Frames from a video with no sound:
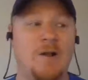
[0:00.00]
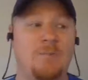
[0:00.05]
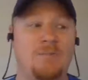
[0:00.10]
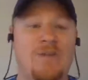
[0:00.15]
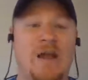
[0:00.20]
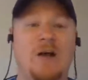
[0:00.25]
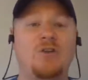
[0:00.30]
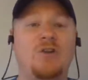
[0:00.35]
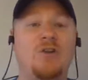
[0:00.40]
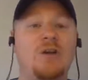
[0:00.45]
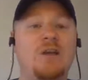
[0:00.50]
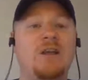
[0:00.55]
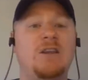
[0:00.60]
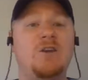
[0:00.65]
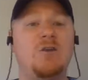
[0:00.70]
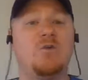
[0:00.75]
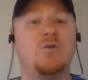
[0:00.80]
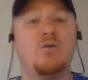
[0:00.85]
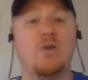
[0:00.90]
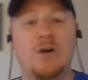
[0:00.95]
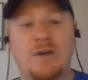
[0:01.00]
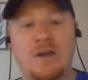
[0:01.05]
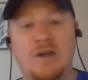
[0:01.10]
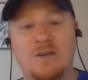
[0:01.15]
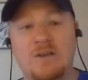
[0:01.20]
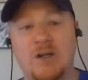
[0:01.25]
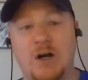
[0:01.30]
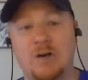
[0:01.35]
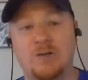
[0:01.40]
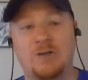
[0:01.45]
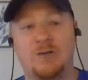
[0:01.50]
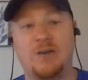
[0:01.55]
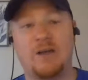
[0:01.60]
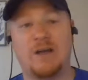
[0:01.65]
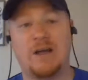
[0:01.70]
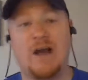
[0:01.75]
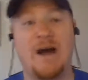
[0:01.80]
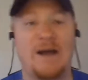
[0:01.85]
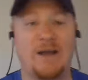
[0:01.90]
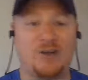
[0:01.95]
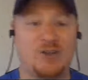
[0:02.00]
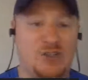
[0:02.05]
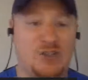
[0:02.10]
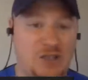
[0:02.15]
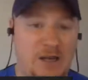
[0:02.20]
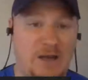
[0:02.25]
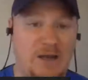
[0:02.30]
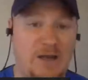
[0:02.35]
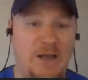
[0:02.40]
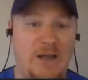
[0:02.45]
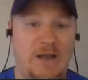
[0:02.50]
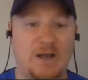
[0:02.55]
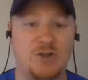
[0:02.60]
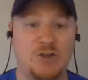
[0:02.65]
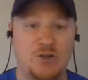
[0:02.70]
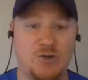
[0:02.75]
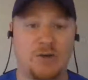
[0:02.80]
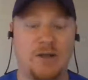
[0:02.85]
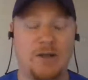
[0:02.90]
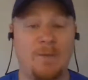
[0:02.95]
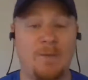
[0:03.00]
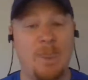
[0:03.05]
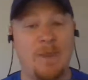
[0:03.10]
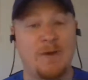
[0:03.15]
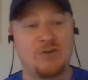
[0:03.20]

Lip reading: Now look at the rookies under the Kyle Shanahan tree.